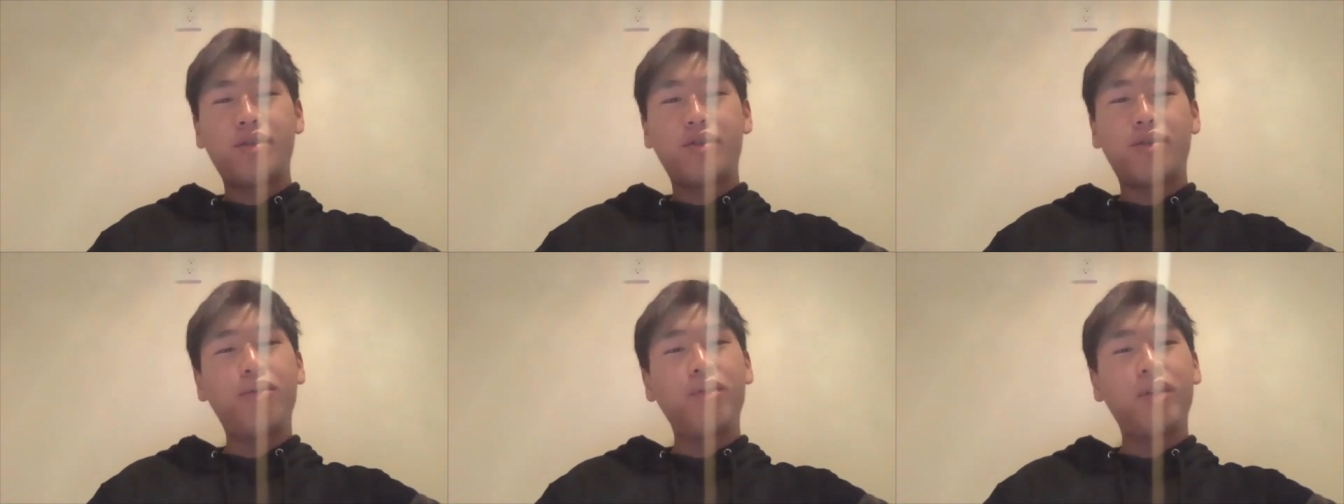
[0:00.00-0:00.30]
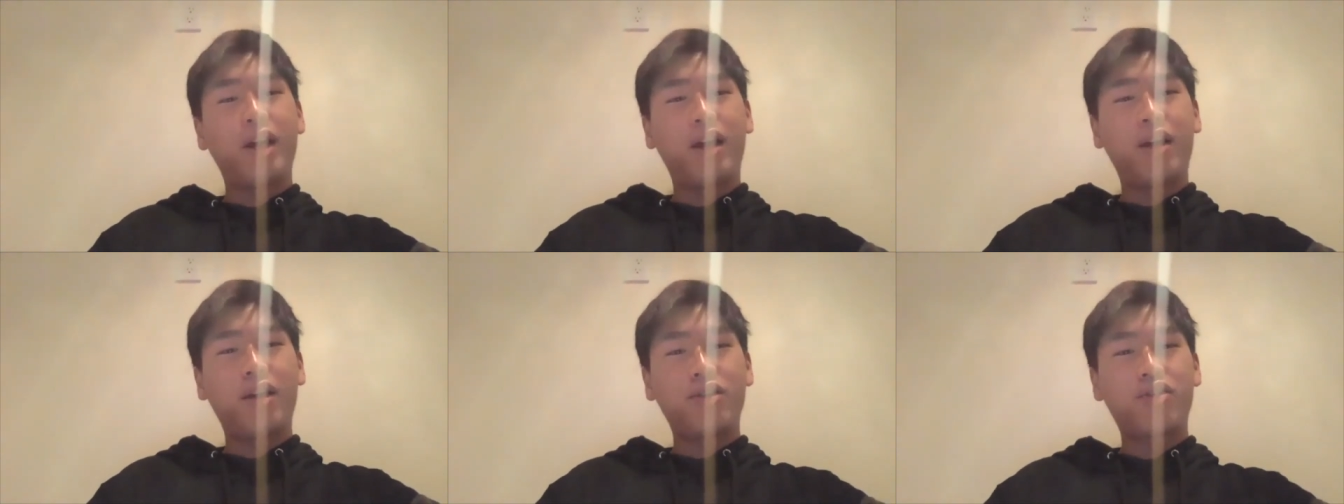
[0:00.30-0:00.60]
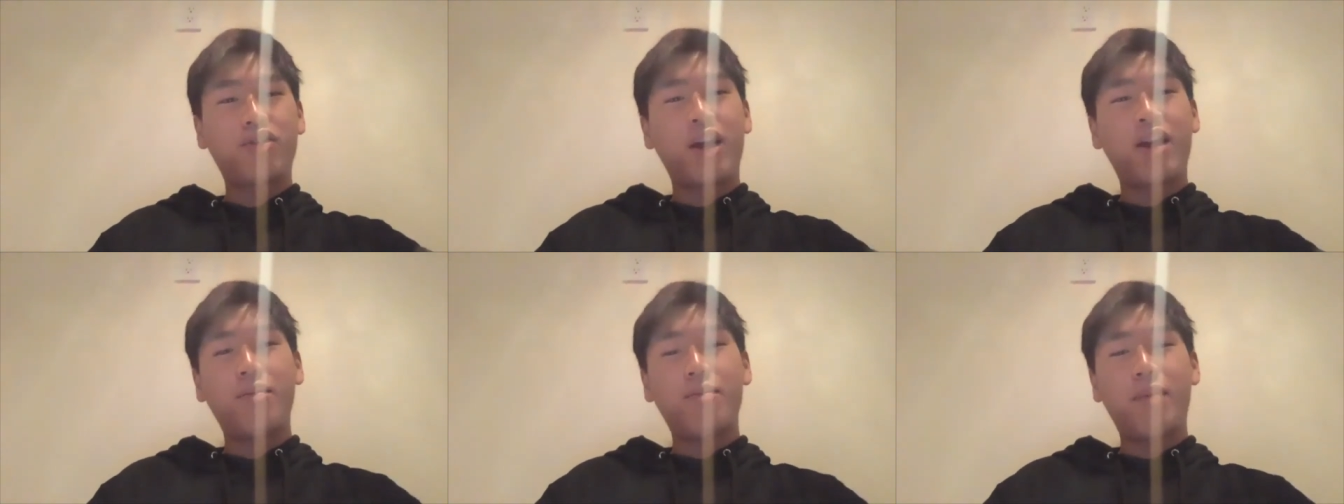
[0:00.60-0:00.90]
who like
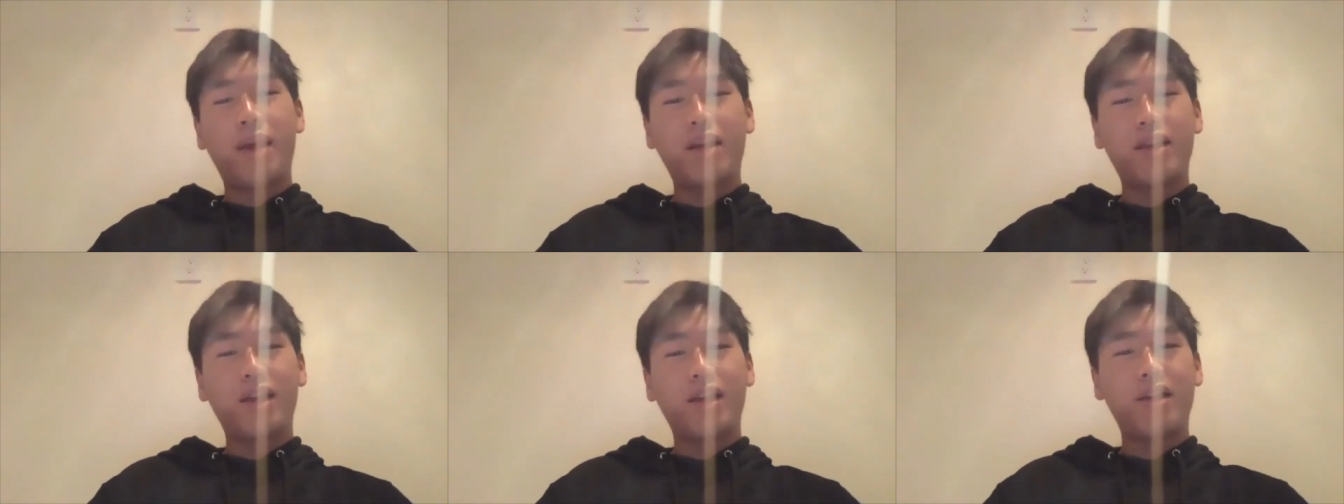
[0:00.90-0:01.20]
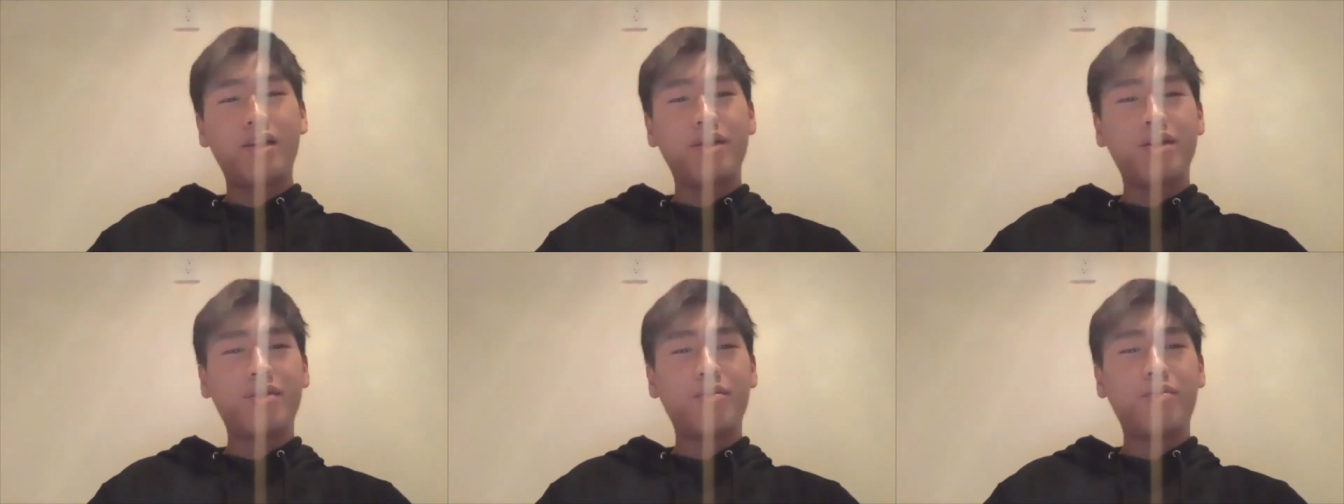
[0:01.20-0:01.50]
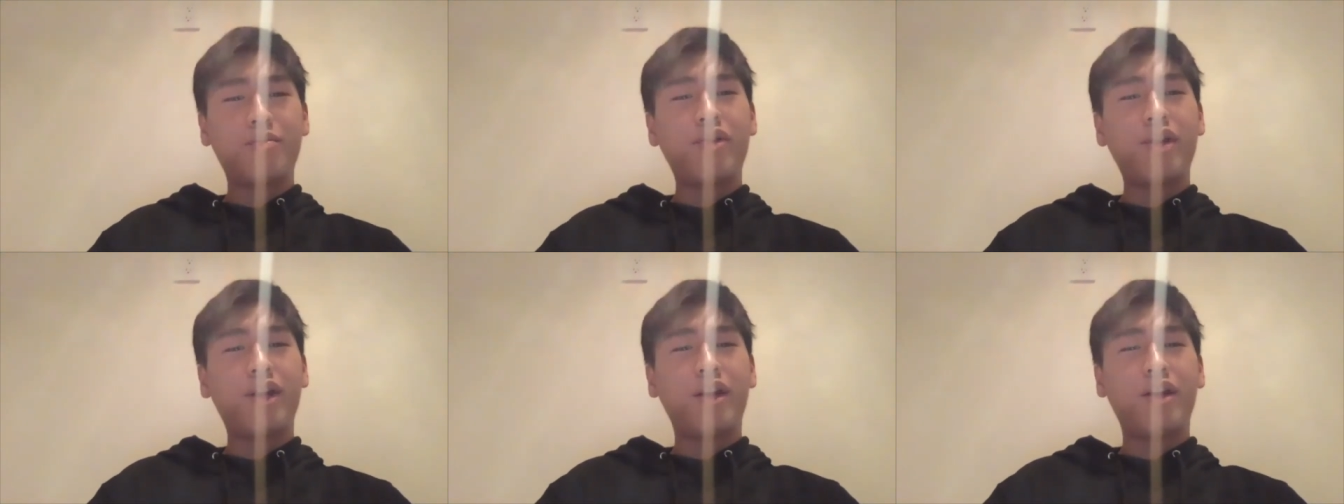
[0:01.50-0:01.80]
try to make things
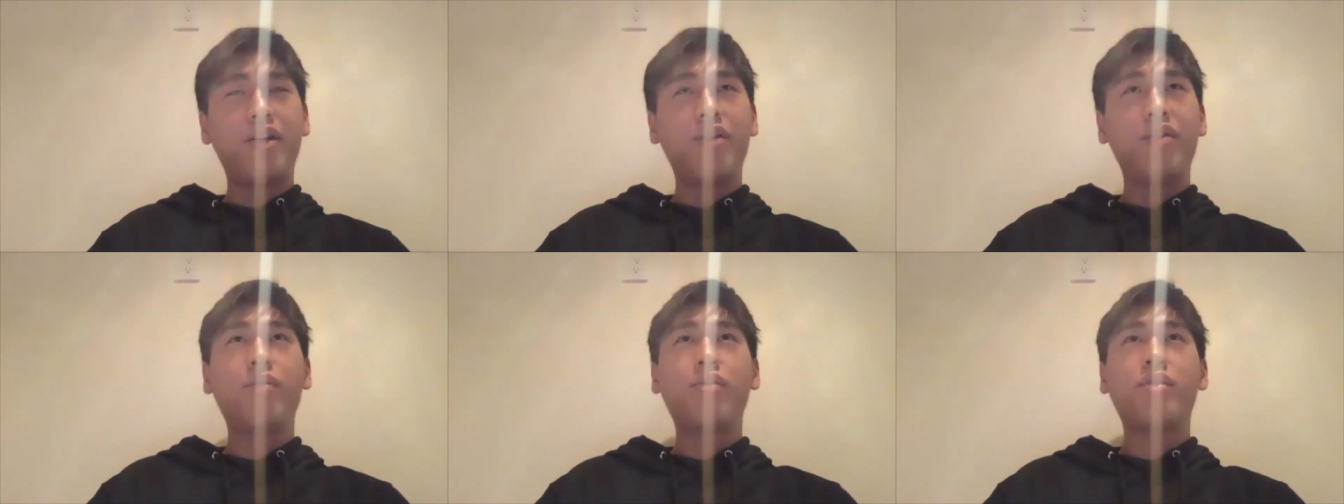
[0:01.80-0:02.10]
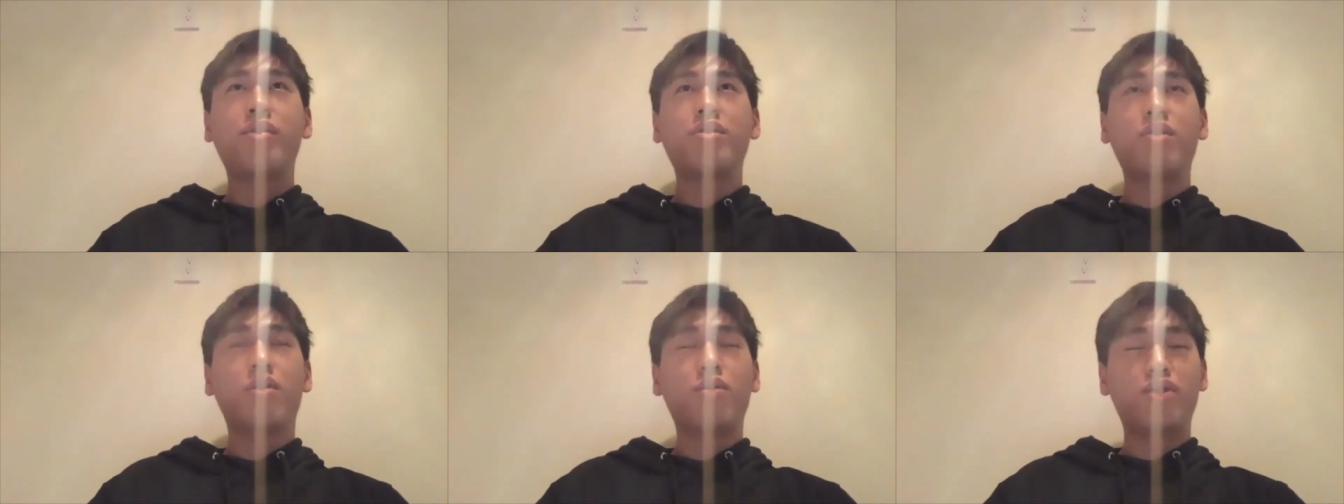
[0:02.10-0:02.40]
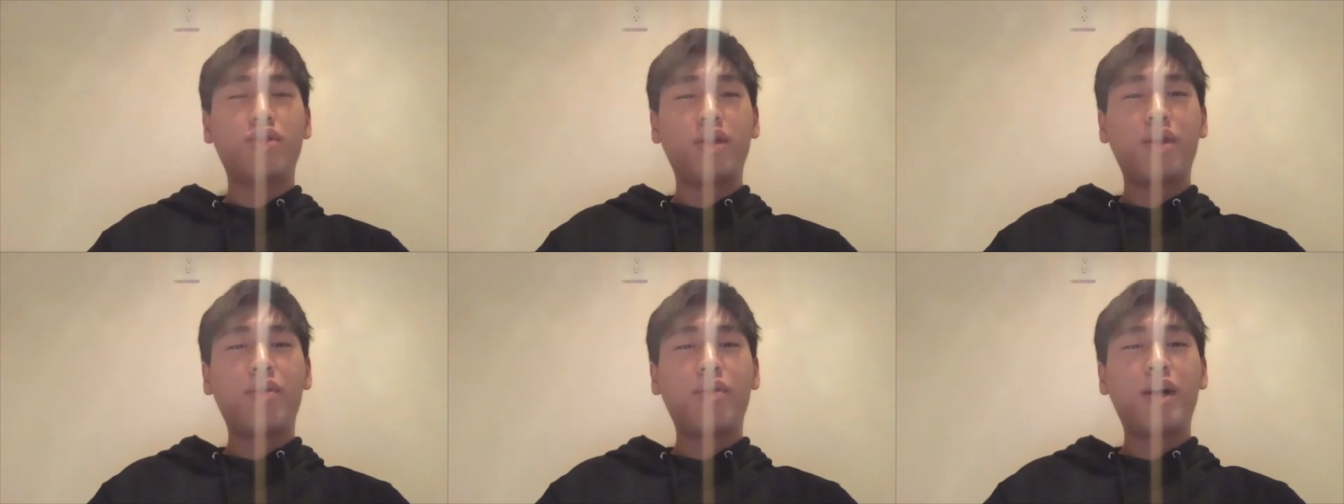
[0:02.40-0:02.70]
pretty good
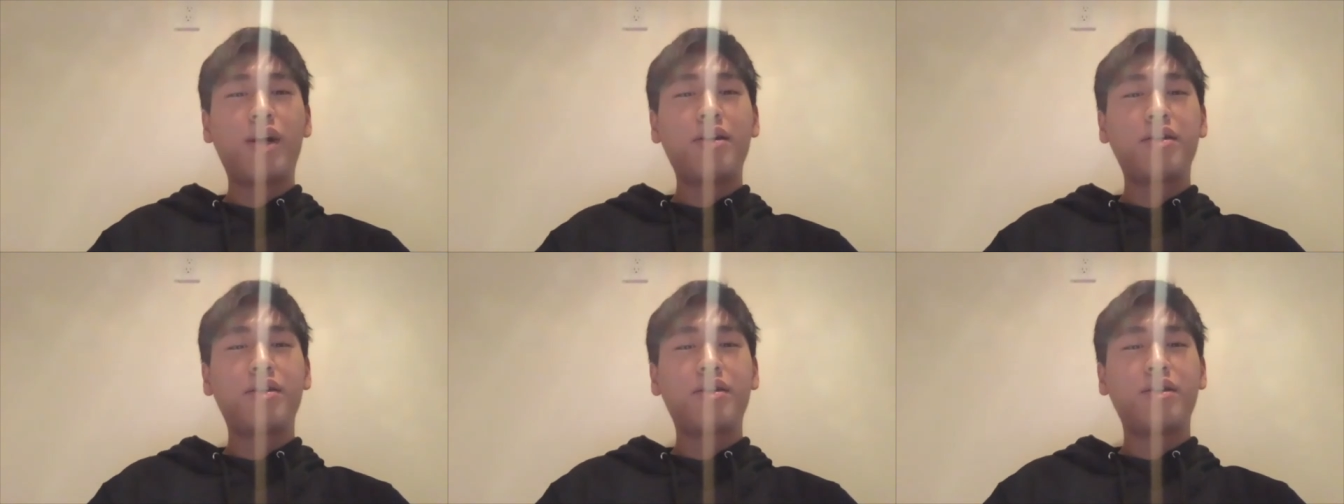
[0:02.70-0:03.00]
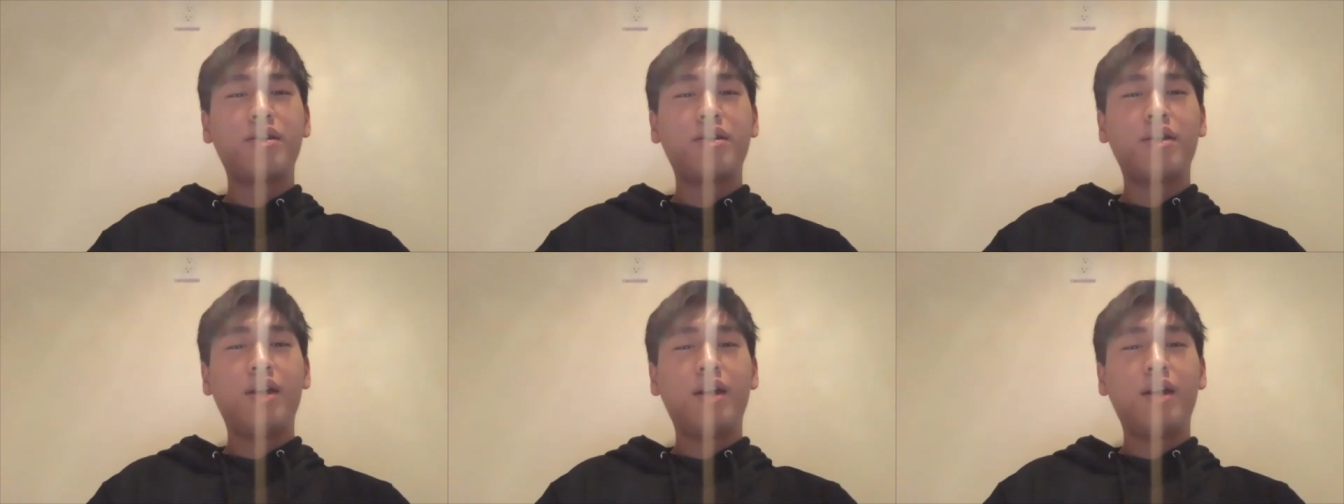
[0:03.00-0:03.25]
socially wise